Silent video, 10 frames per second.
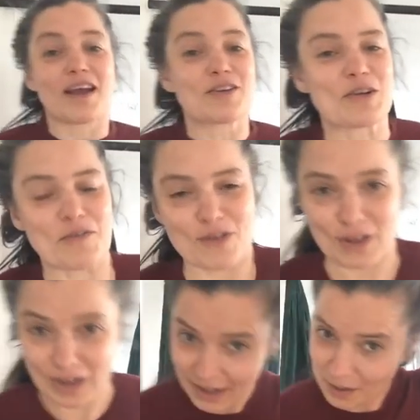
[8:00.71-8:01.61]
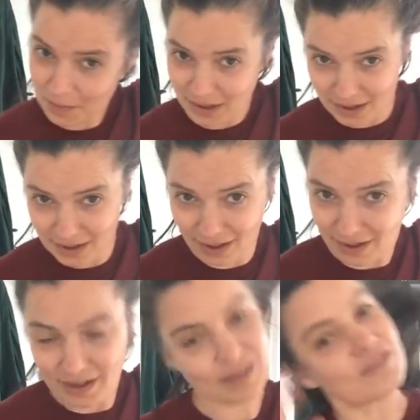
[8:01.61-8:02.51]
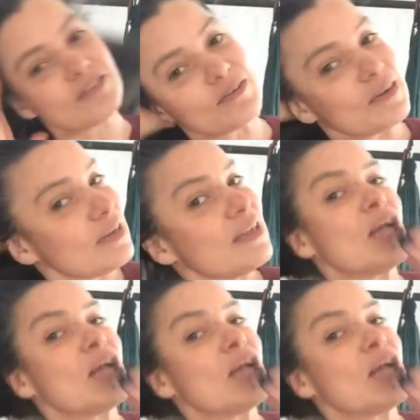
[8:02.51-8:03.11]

I don't know if you could hear me in there, I'll have to uh,